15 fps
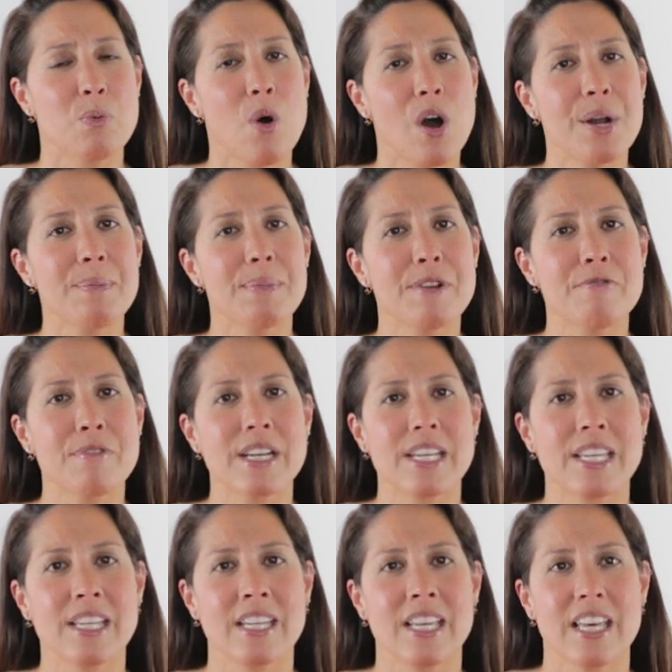want to be
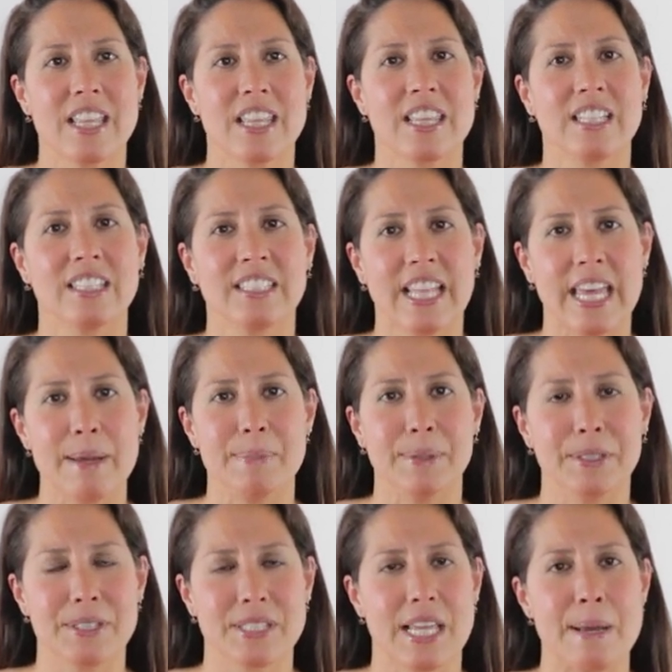reading the
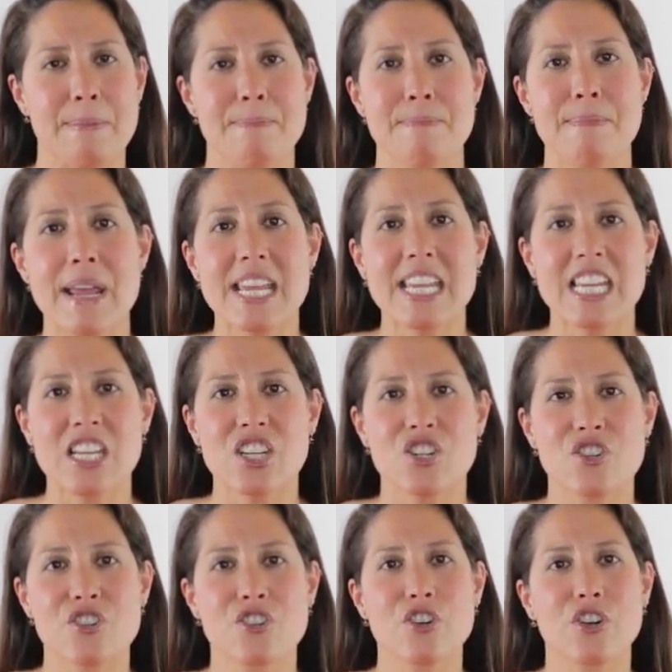labels and making
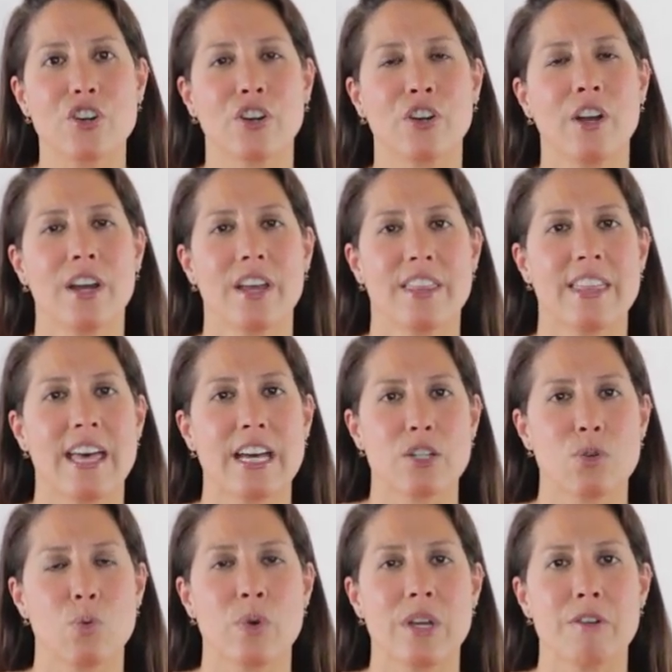sure
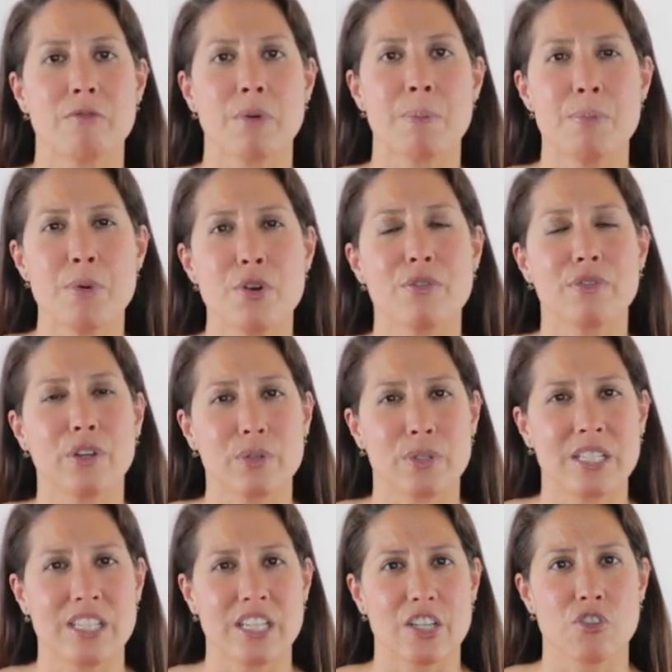that we remove those
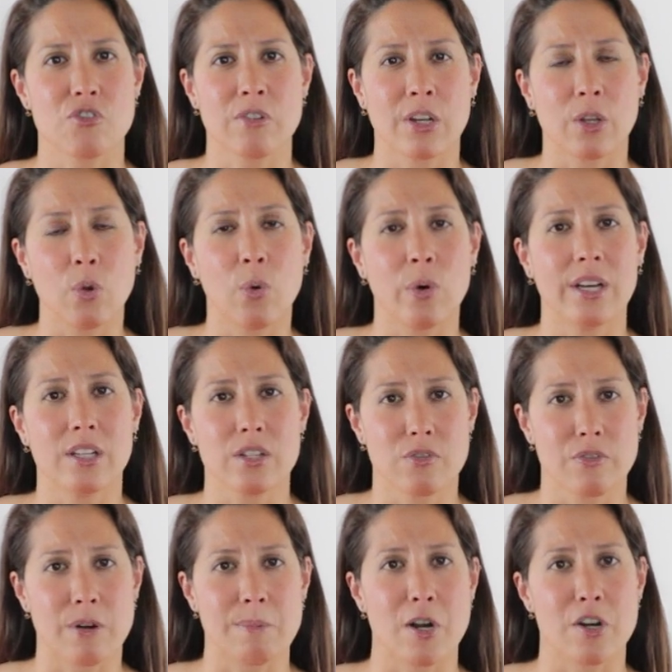industrial oils
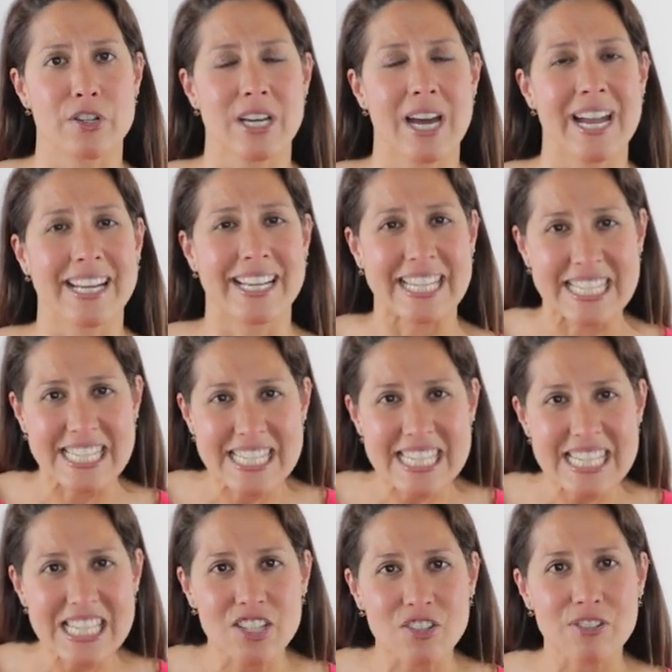from our diet and
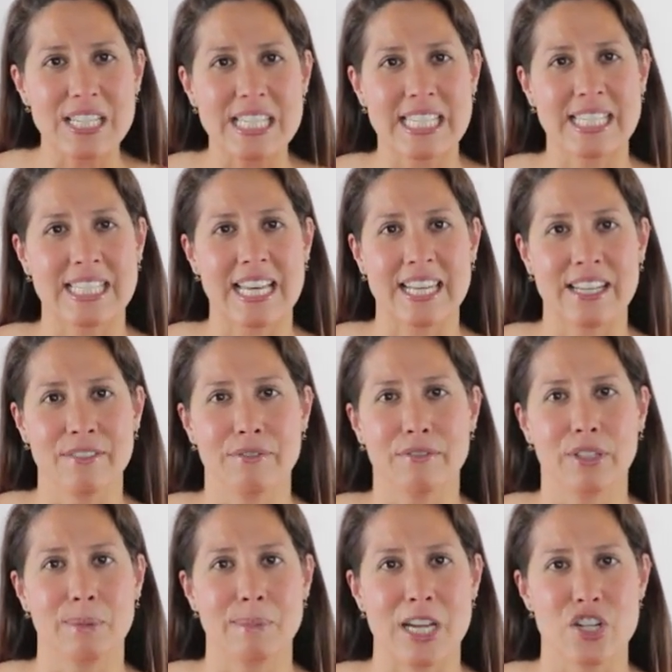decreasing that
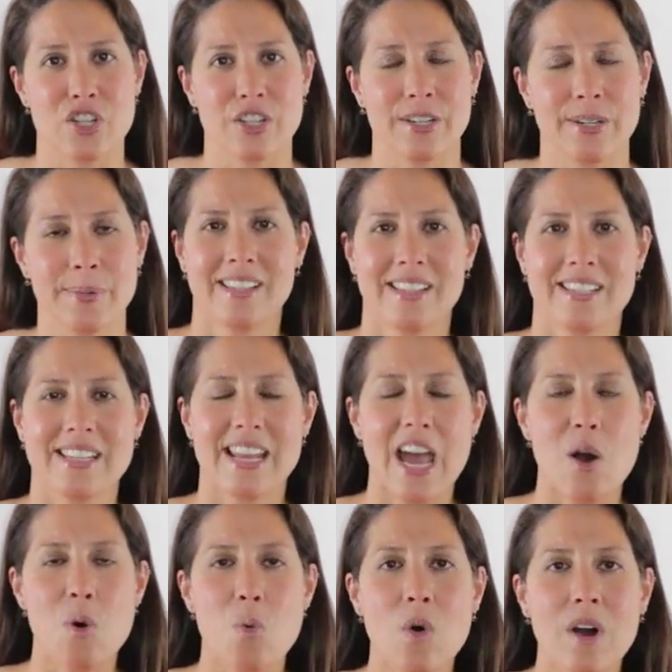inflammation.
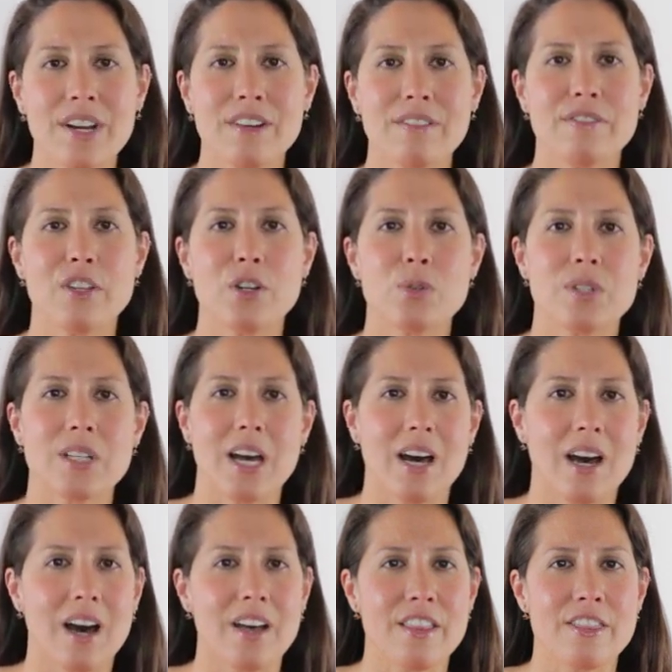Now, one of those
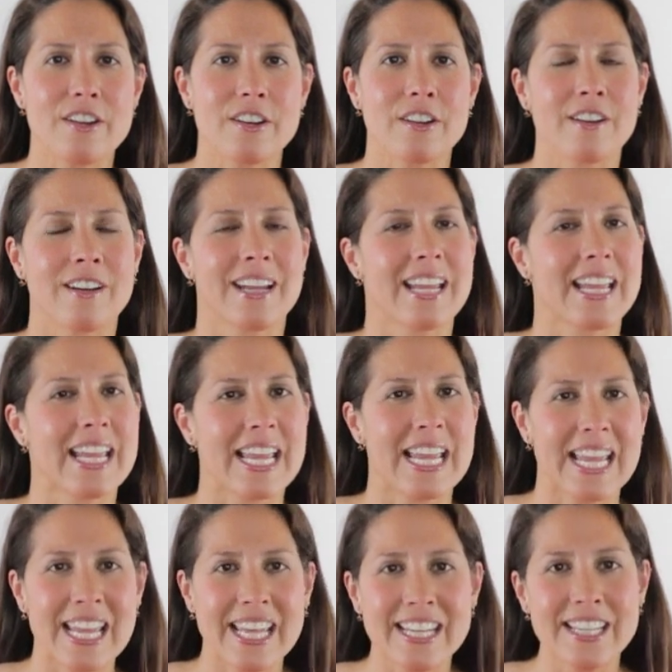other
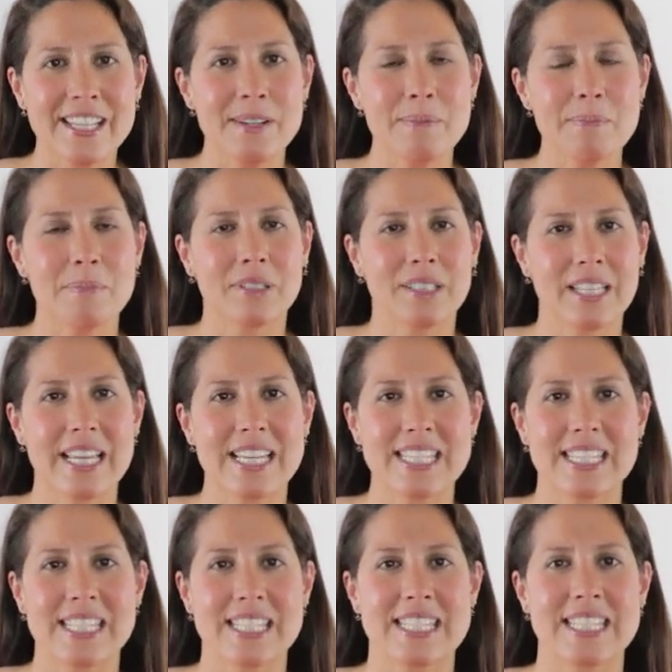hidden
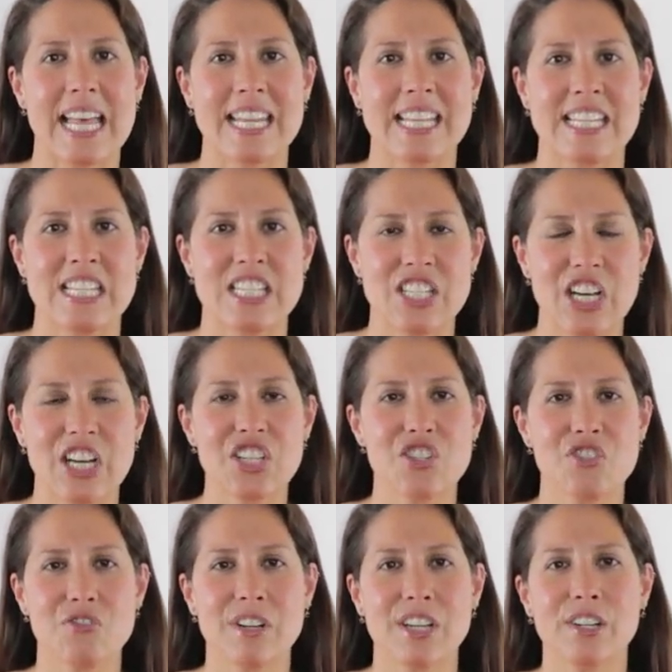places that
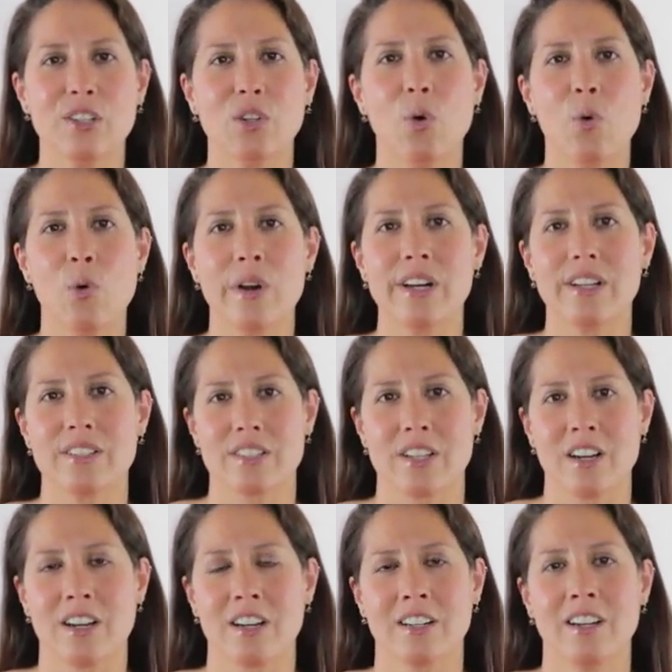industrial oils
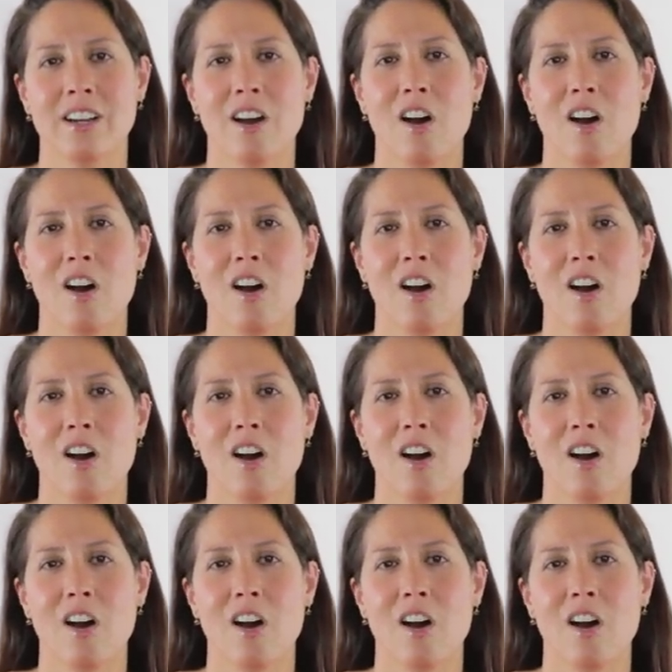are